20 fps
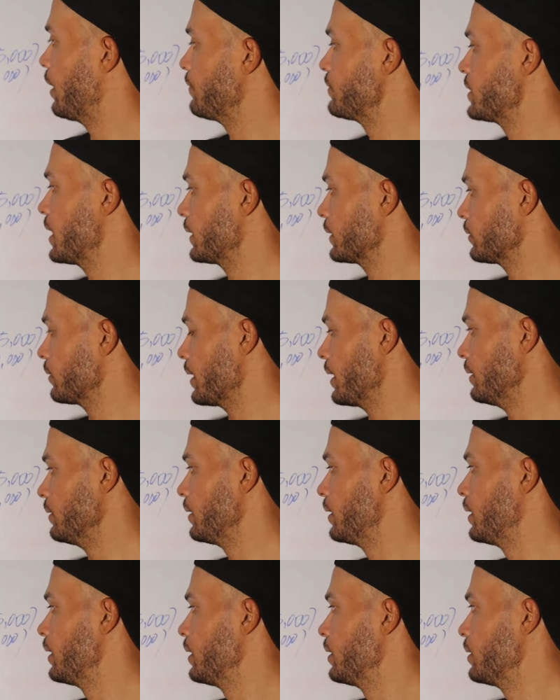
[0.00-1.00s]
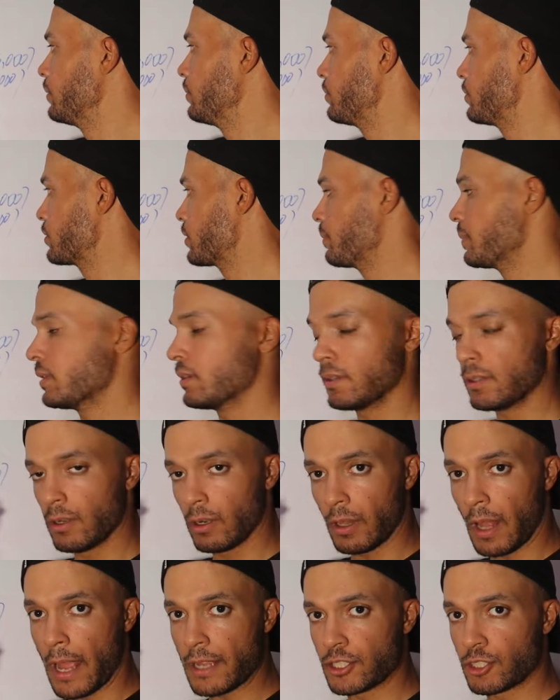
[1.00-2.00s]
of 10 grand, which is gonna be
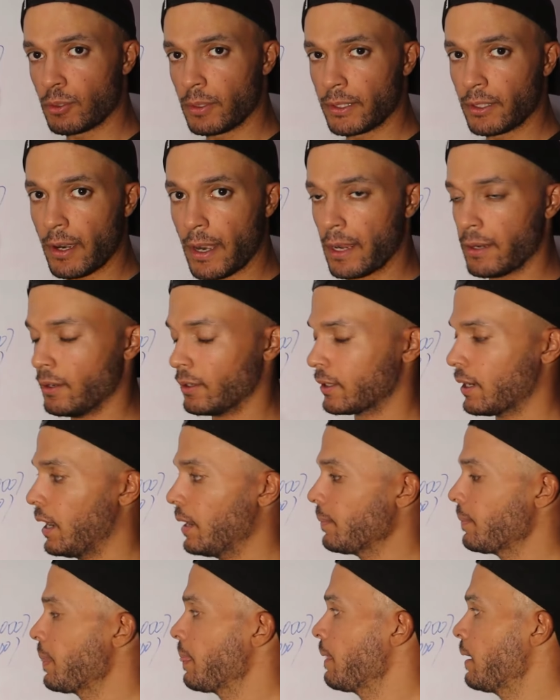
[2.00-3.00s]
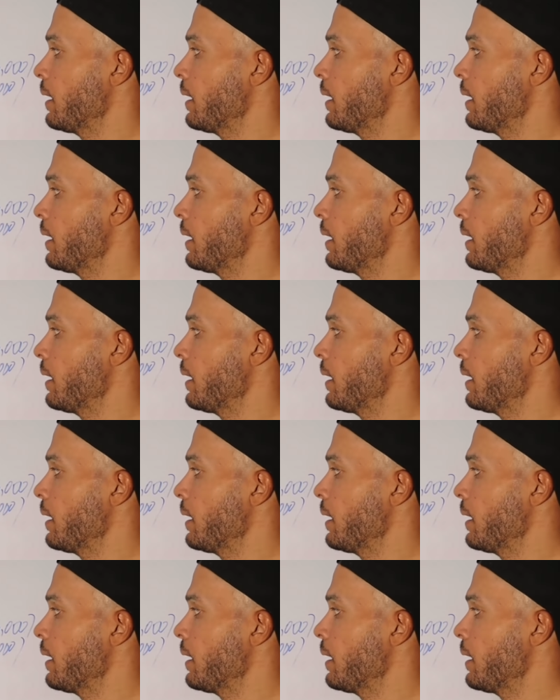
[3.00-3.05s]
your last three grand, okay?